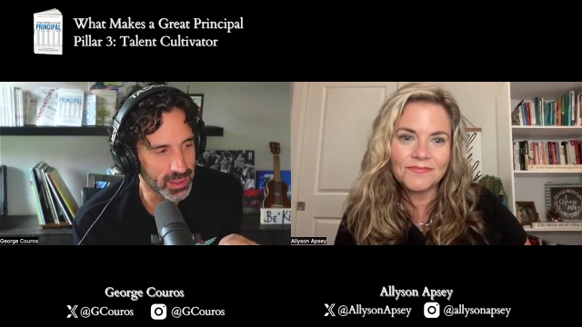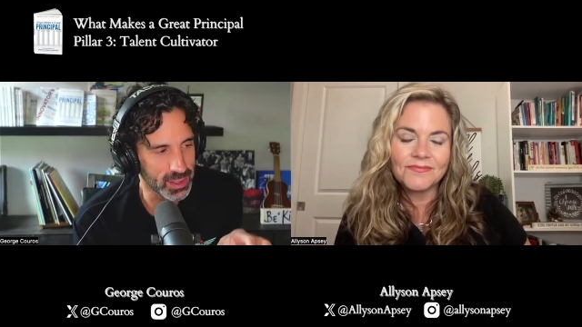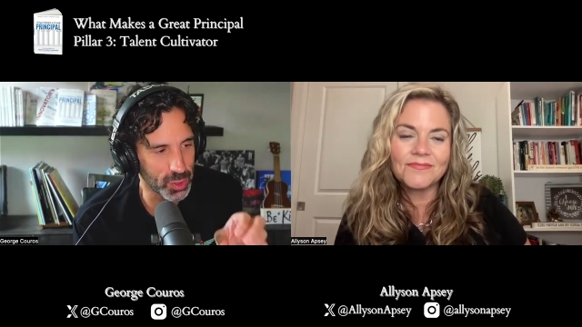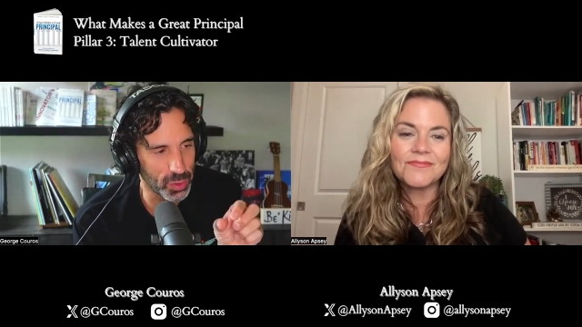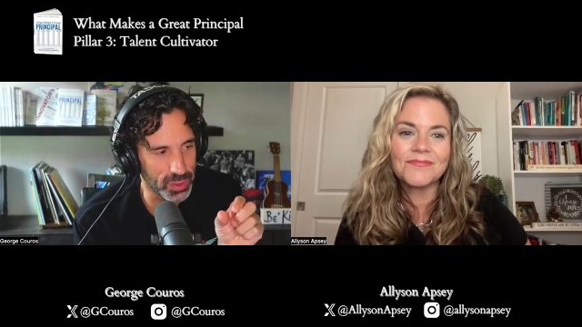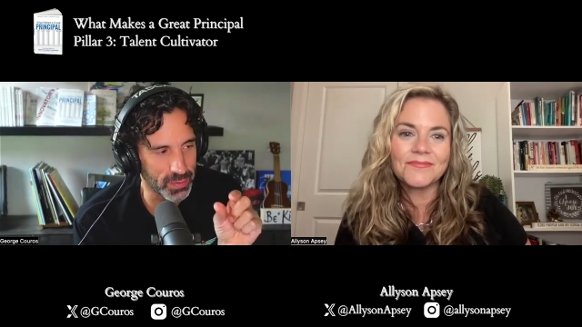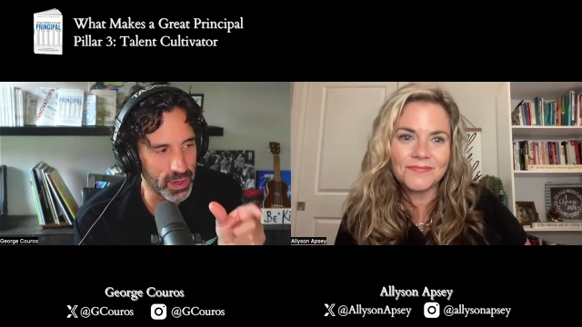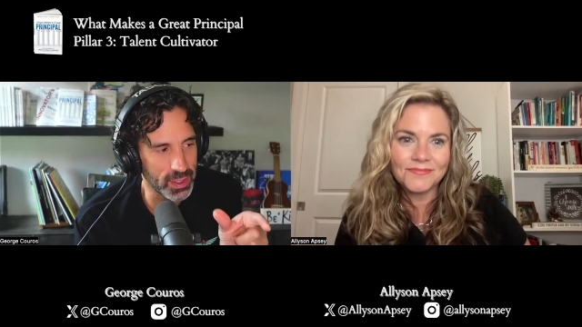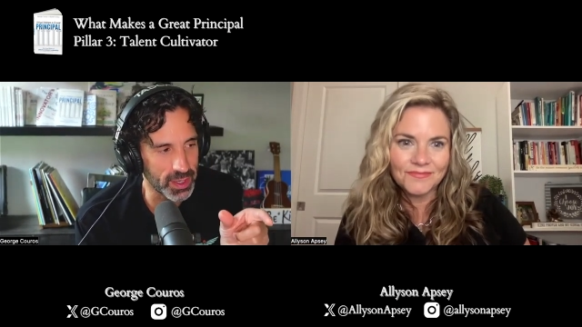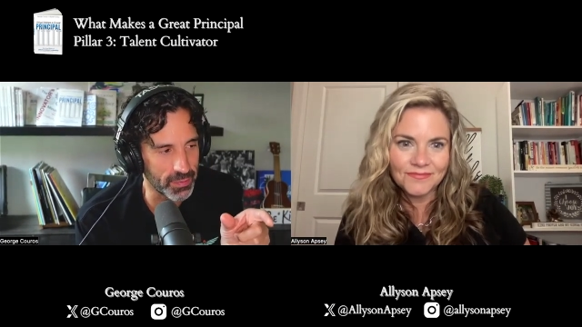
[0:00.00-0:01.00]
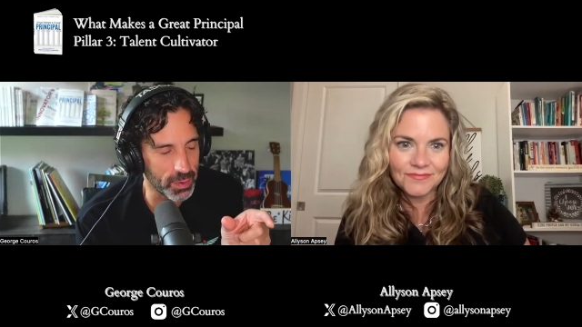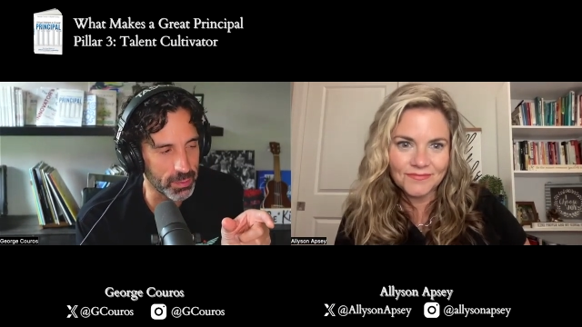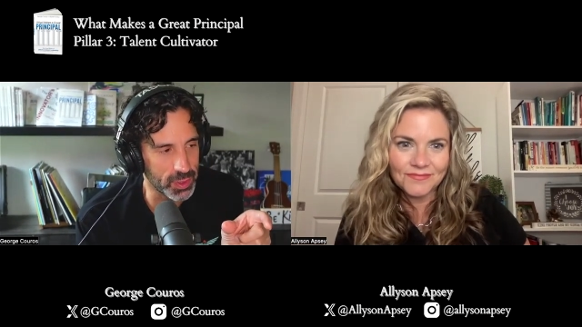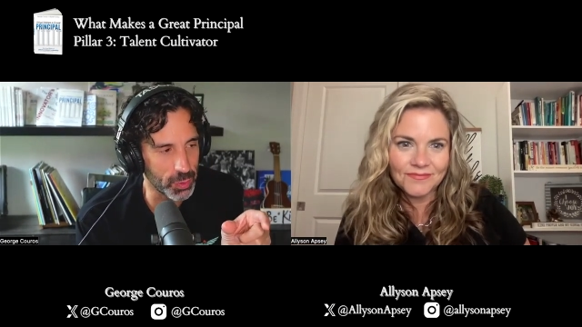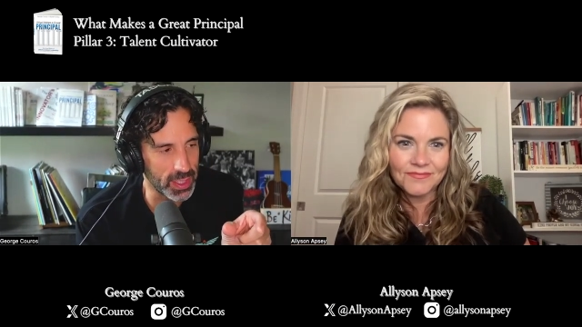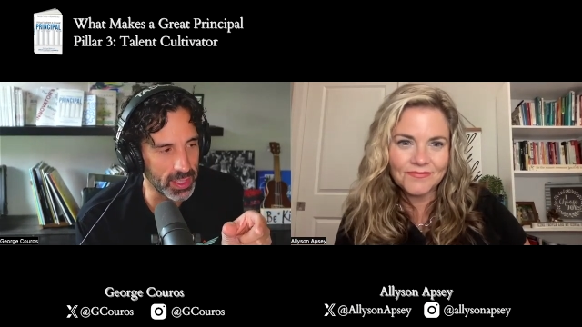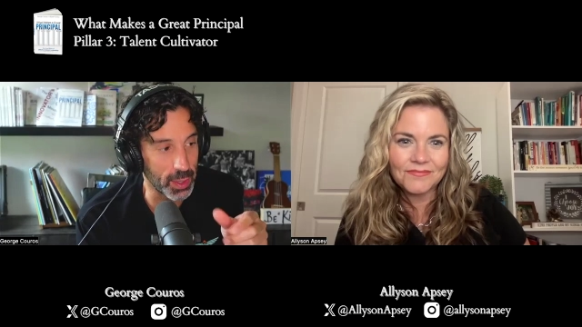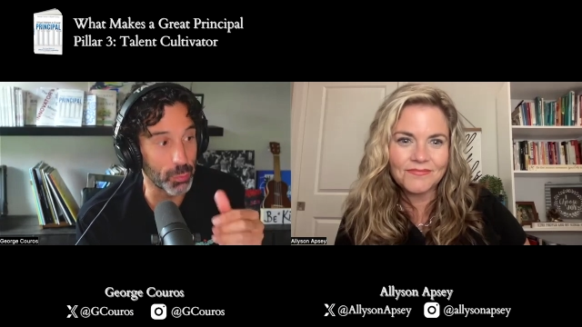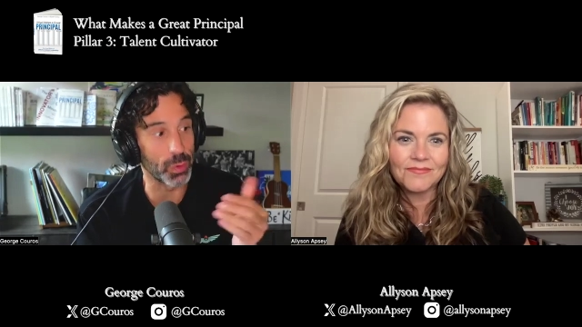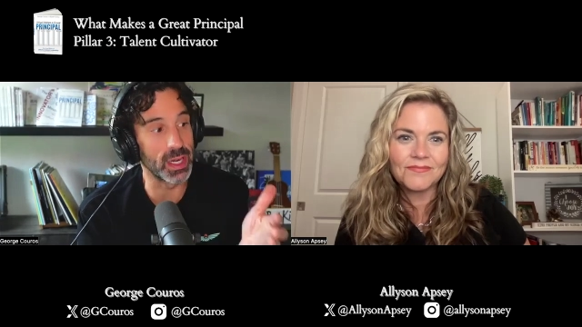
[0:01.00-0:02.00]
Speaker 1: So there's a very different between
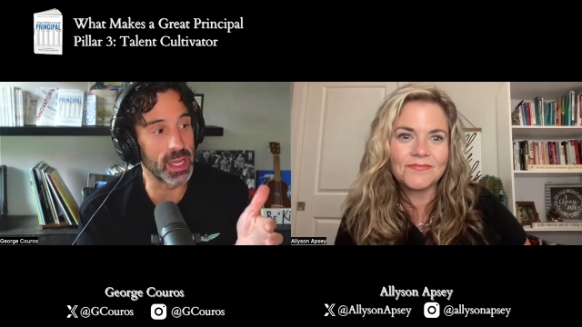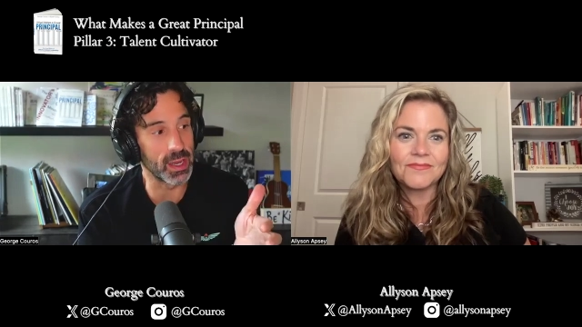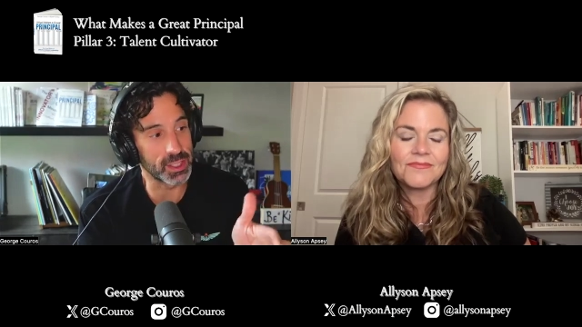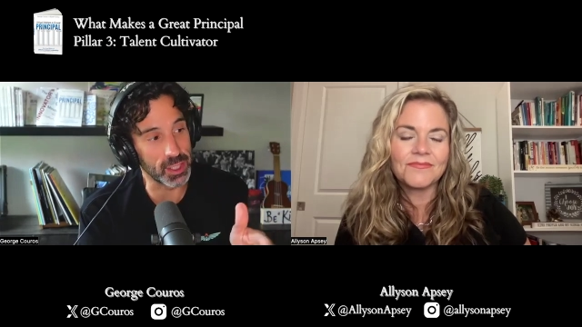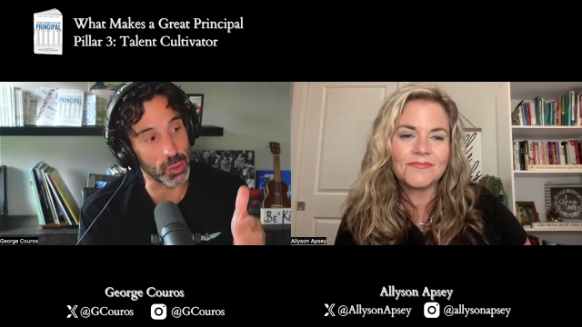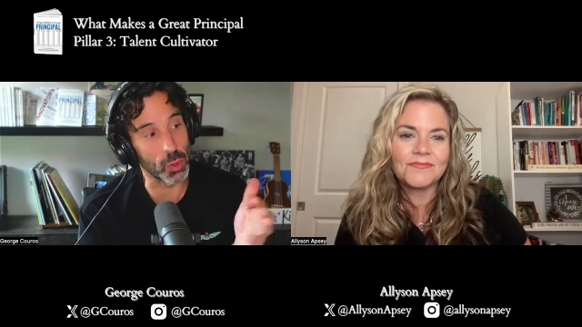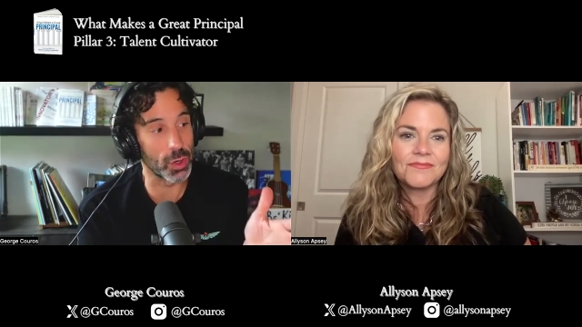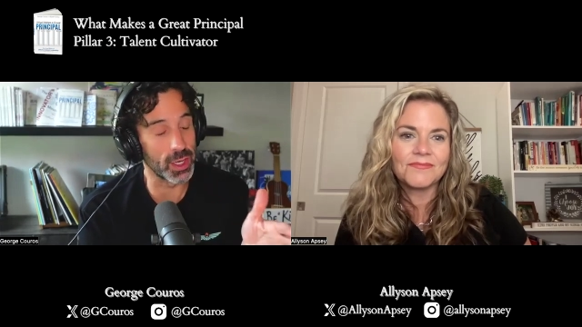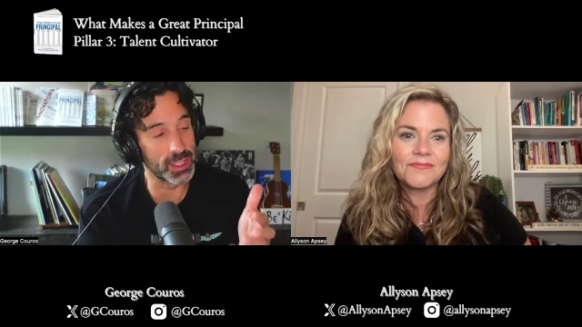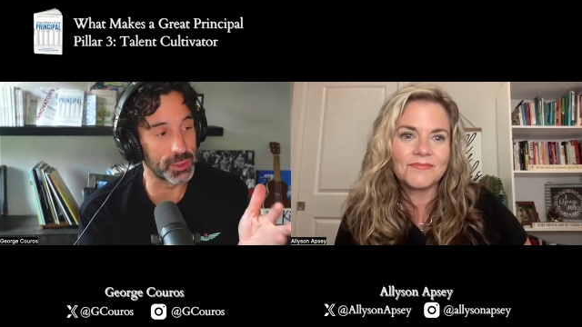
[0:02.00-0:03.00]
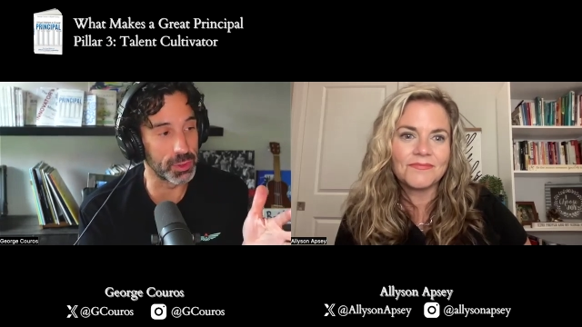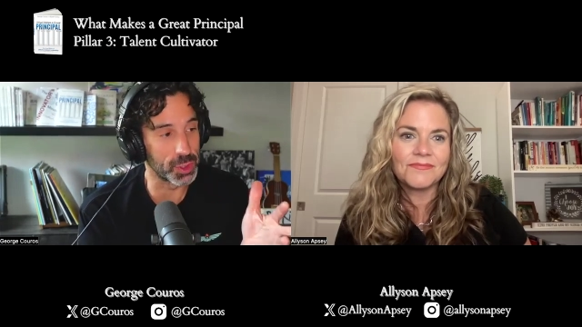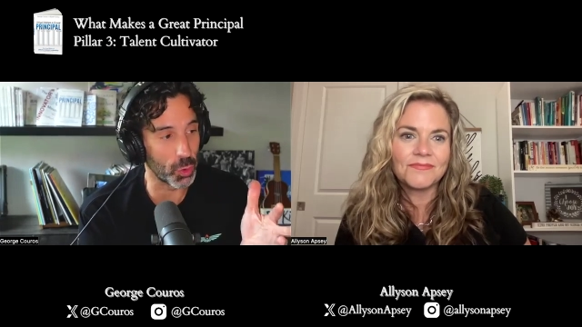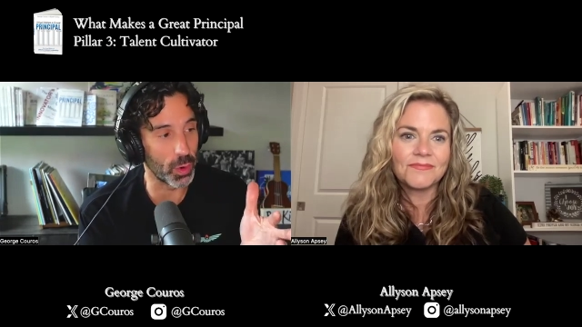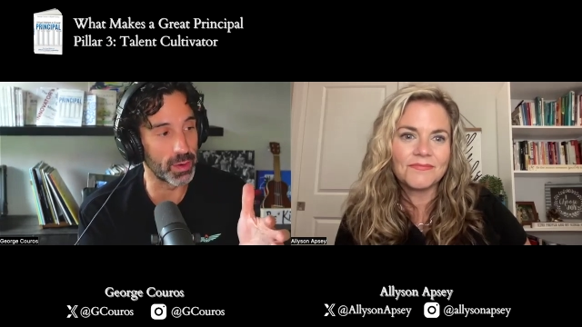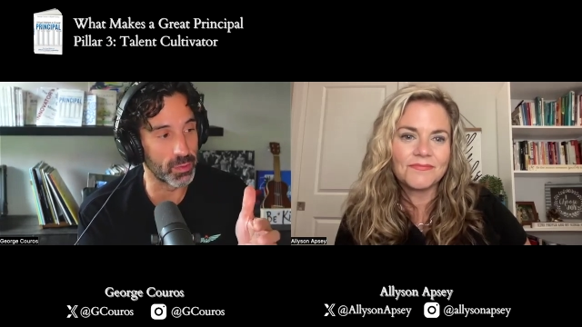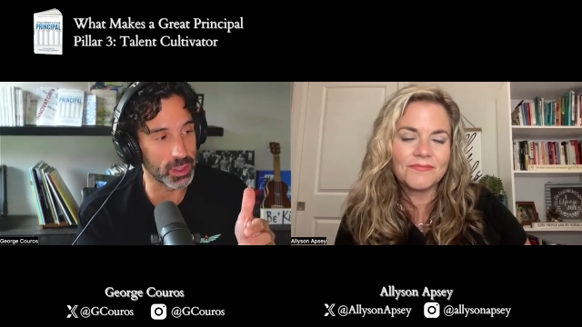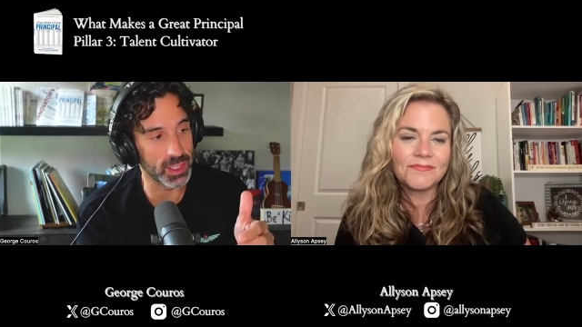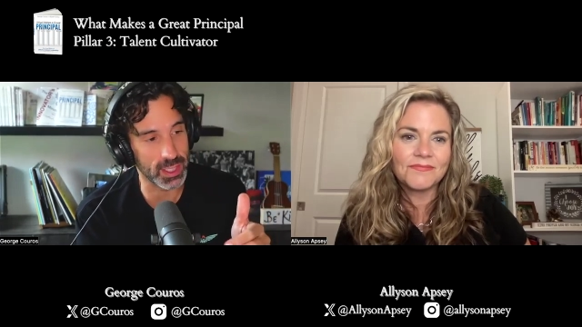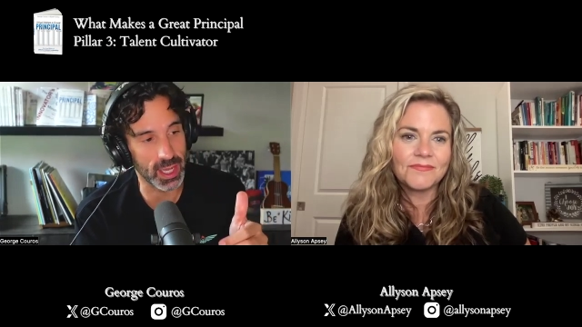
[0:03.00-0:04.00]
like reading it to learn and to enjoy
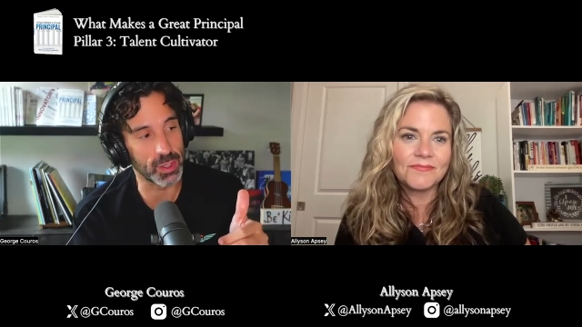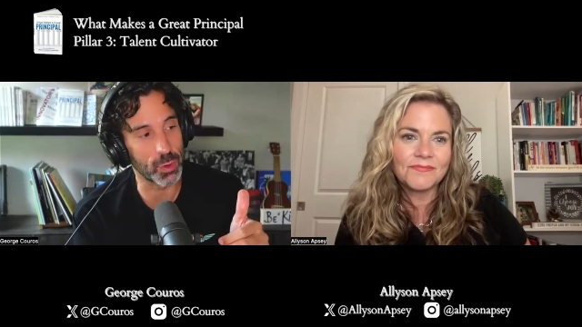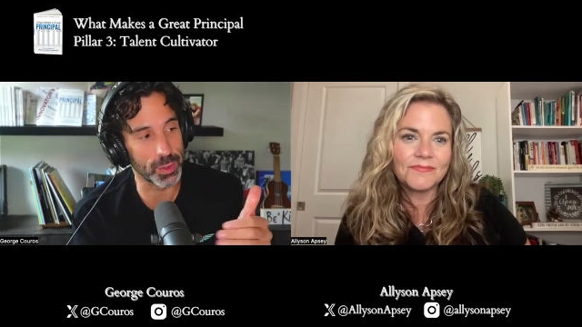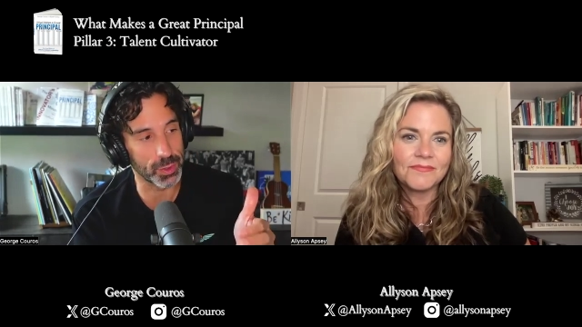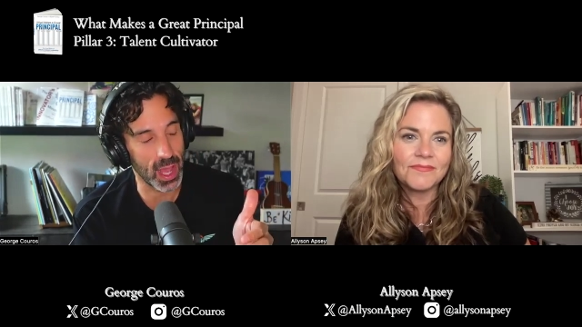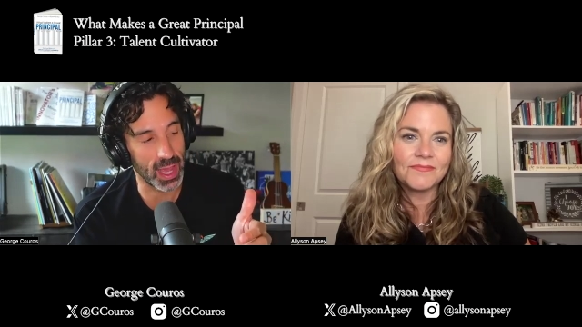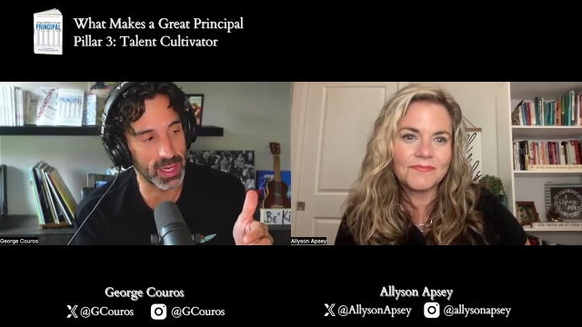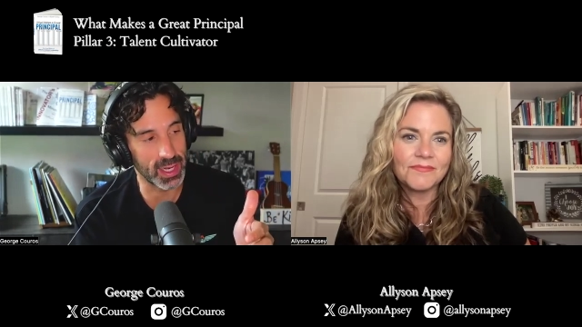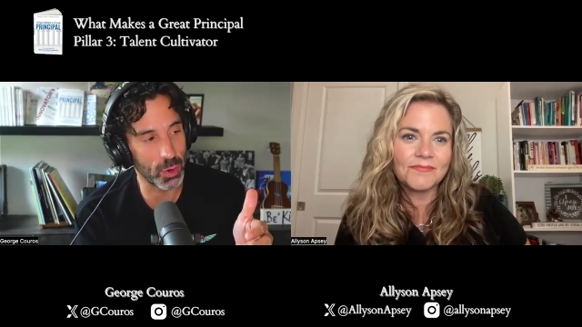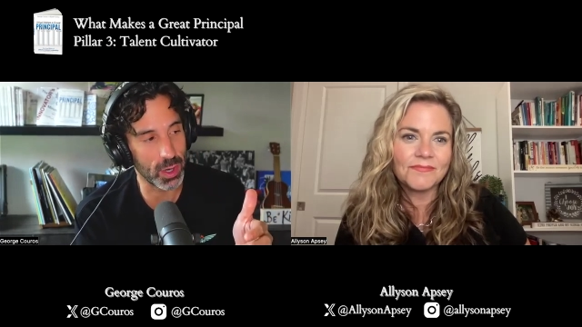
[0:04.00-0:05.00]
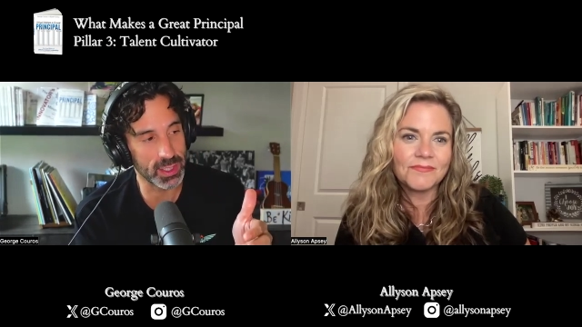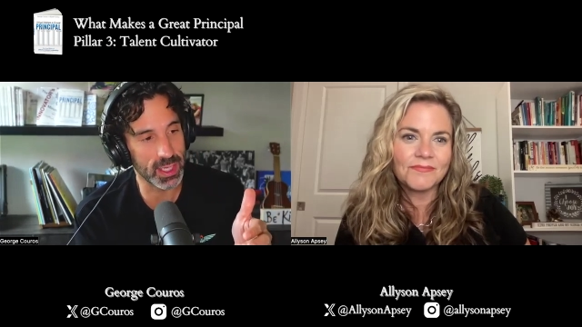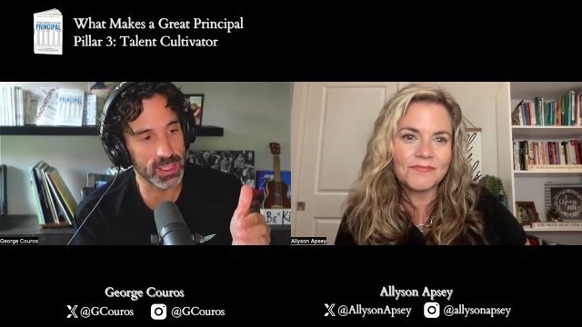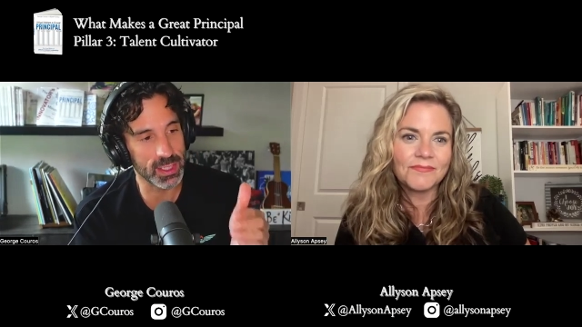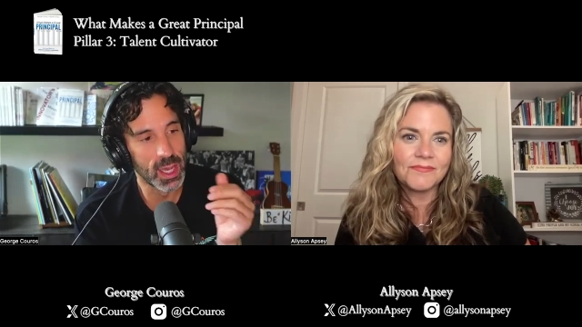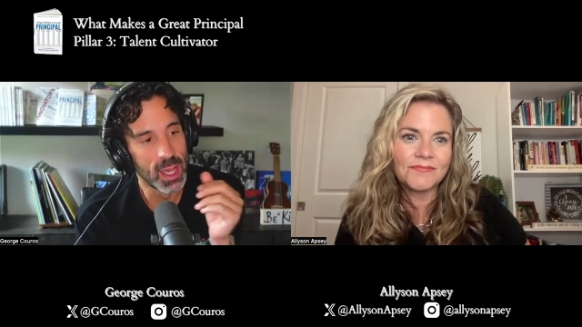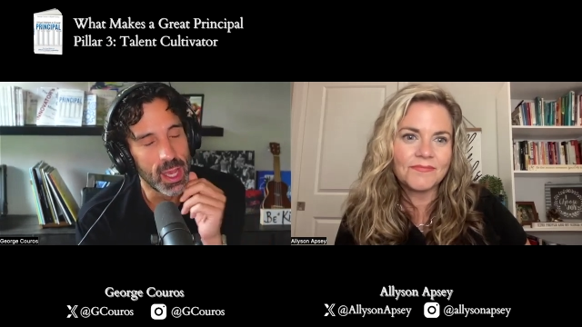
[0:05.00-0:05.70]
versus like going through the editing process.